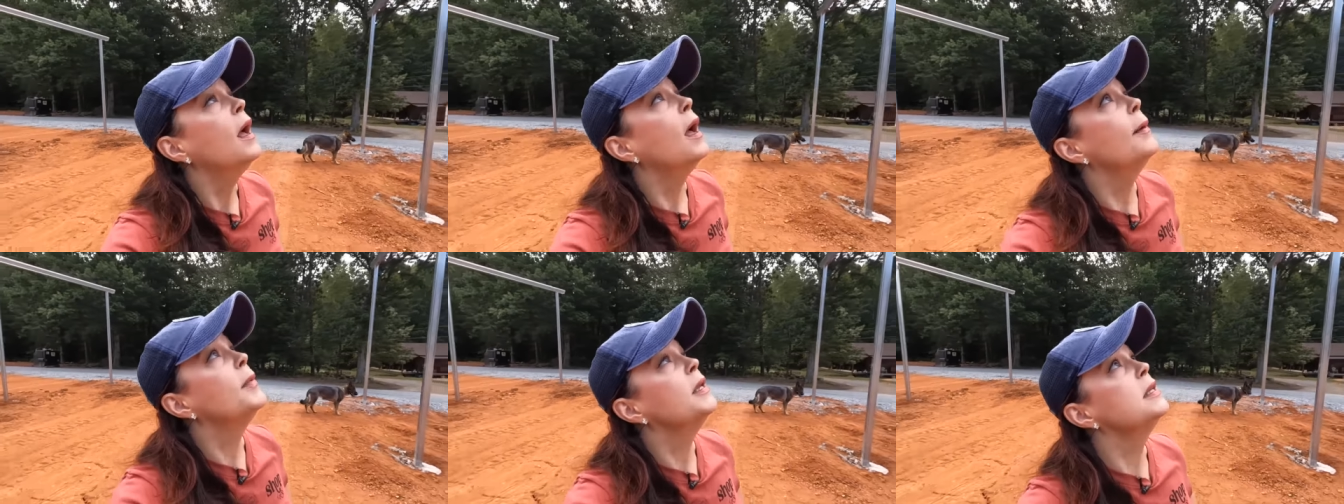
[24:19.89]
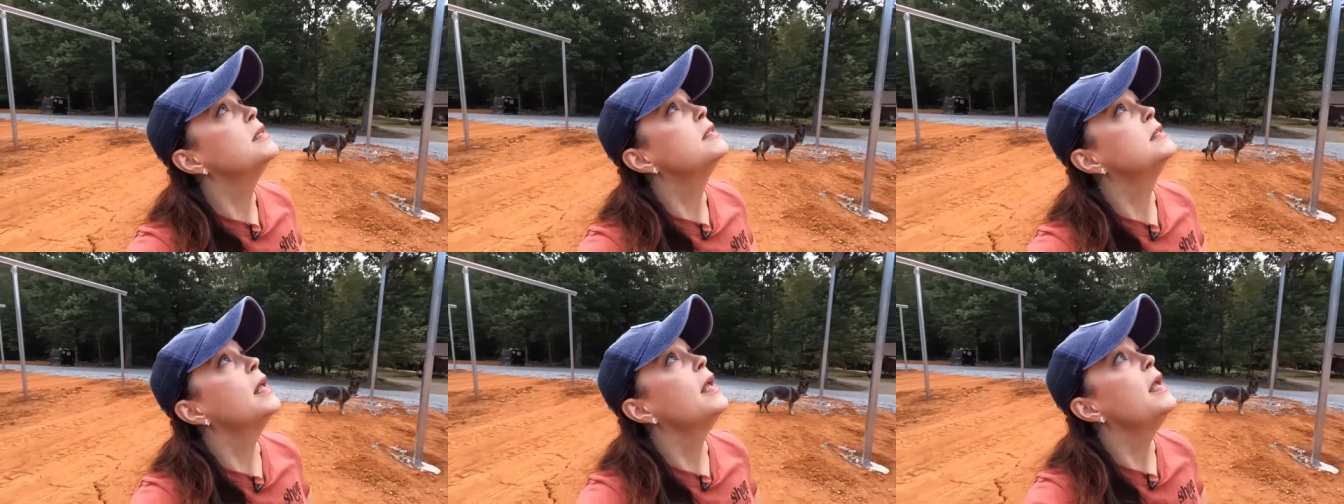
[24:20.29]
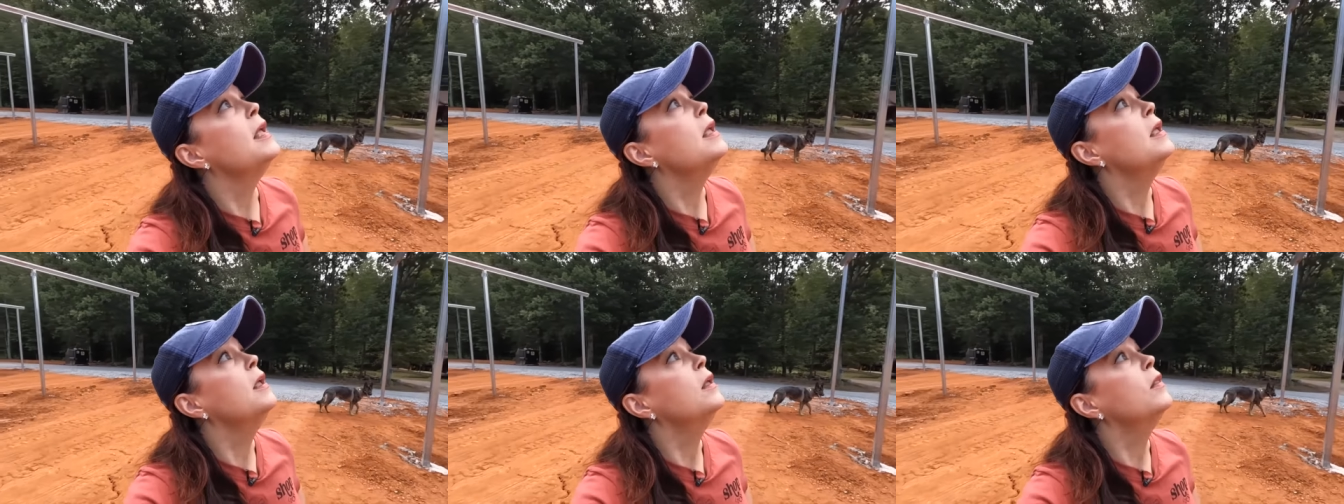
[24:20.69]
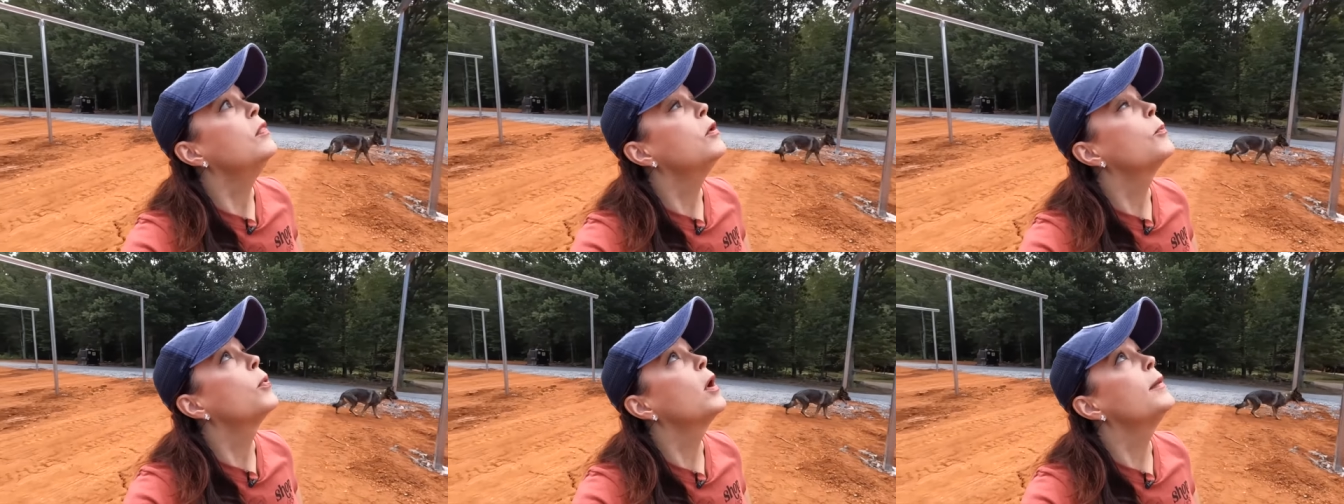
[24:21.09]
I'm going to say
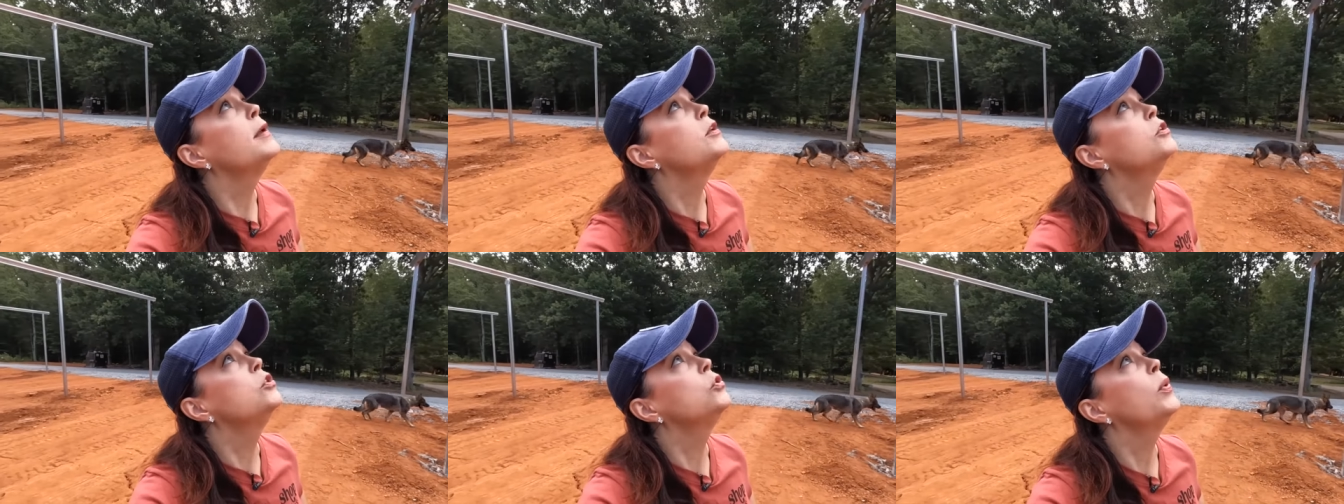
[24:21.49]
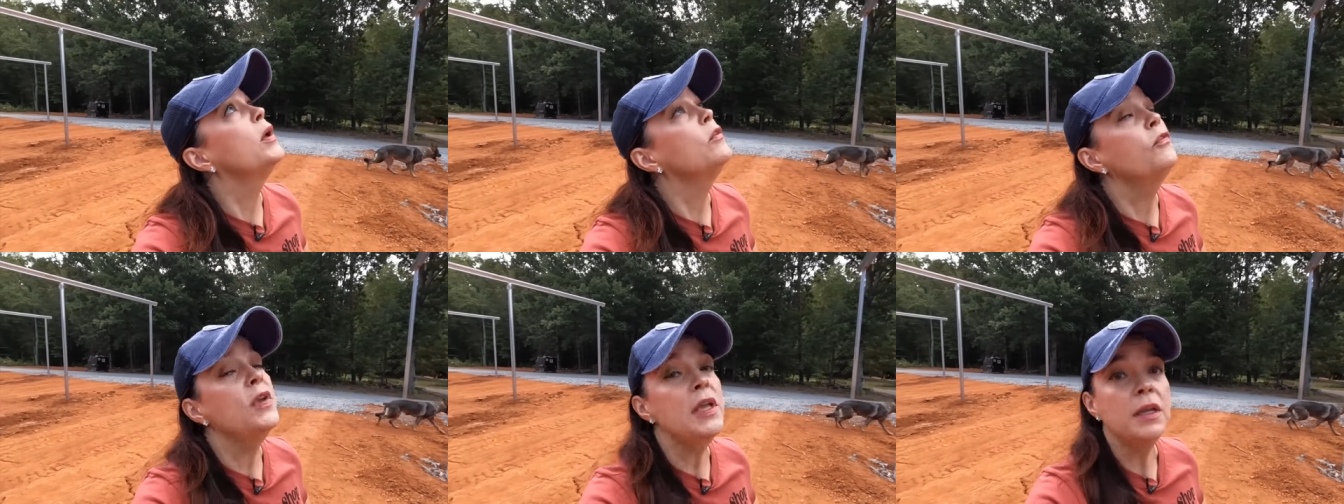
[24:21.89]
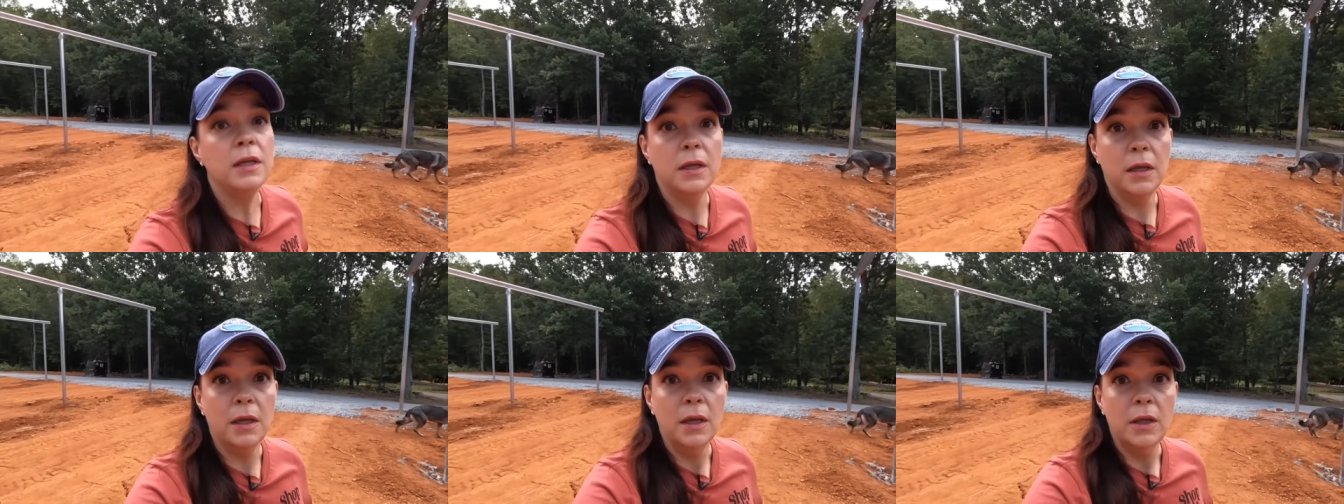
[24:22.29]
they're probably 12 feet.